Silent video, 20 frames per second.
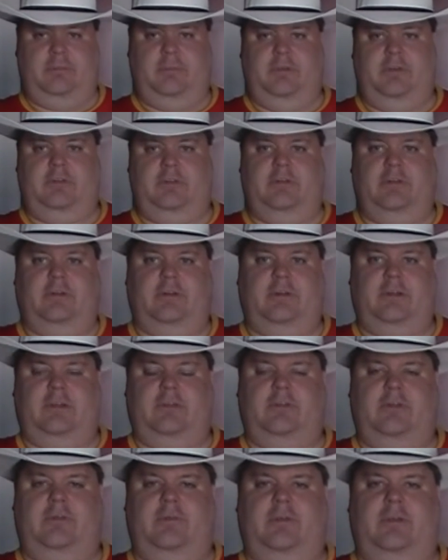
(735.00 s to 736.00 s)
Midget Hockey
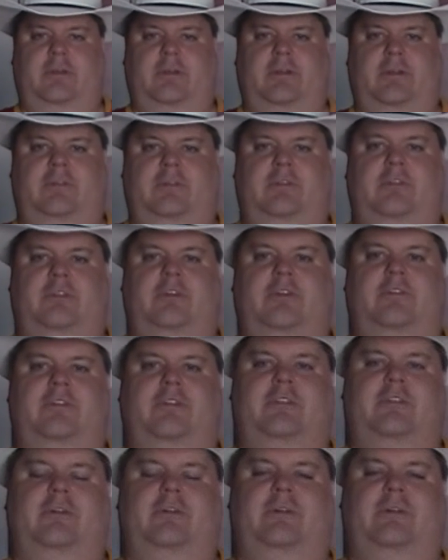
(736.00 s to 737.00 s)
Tournament. I'm not too sure if they
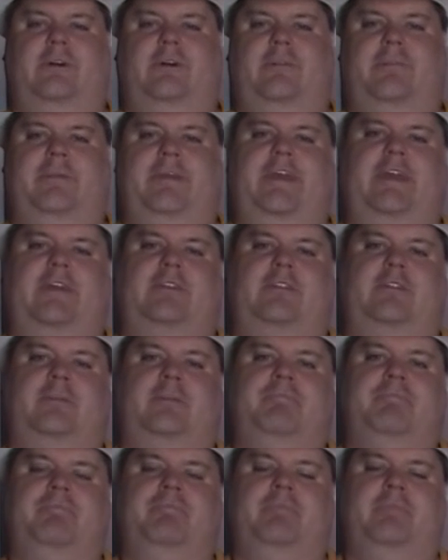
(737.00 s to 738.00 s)
still call it Max
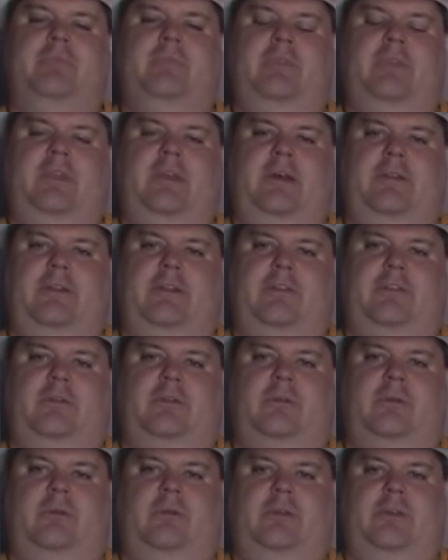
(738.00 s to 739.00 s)
now that
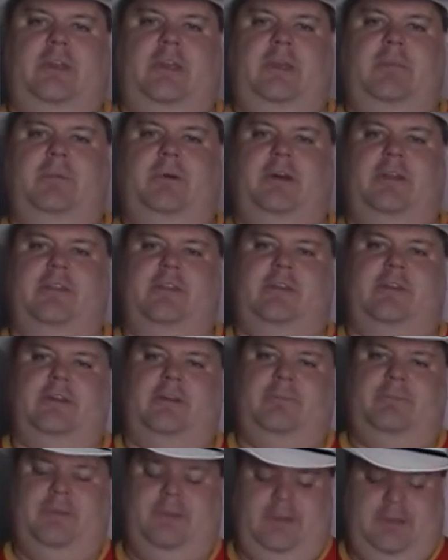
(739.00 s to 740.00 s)
Circle K bought the
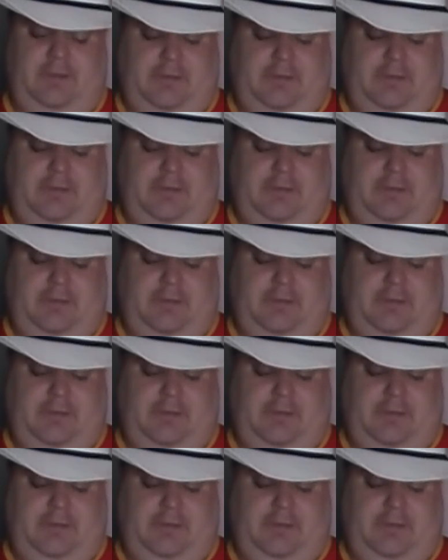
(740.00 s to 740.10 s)
company.